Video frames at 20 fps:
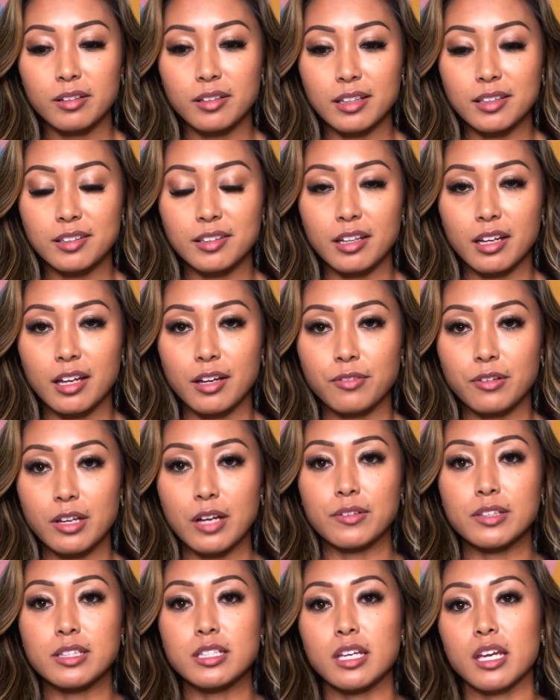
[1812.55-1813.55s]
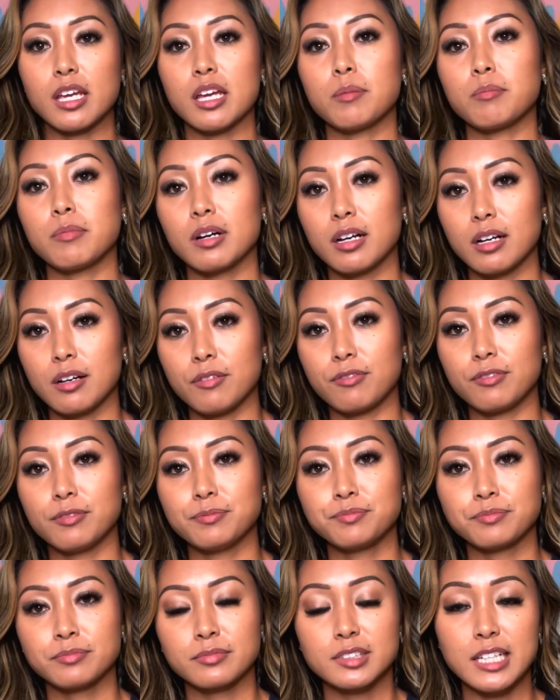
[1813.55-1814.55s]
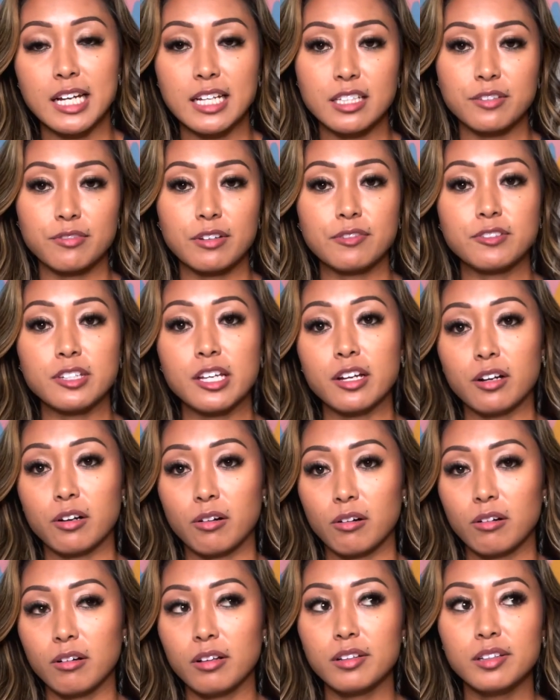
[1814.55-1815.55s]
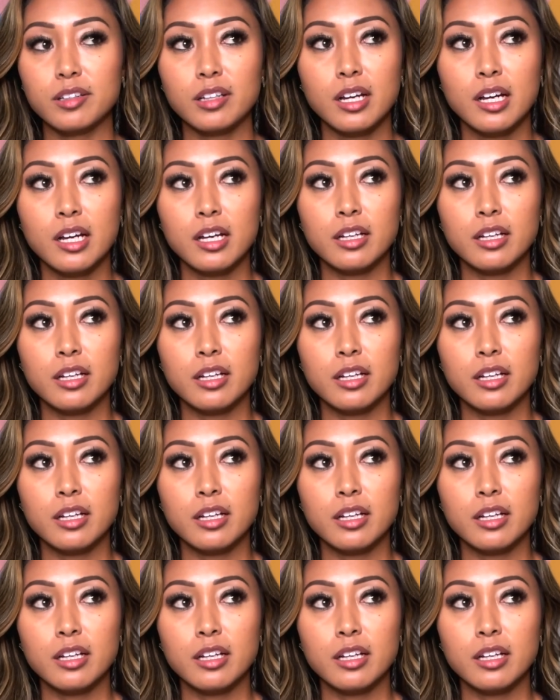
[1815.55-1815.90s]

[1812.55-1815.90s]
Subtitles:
let's say if you have a team of 10 to 15 girls,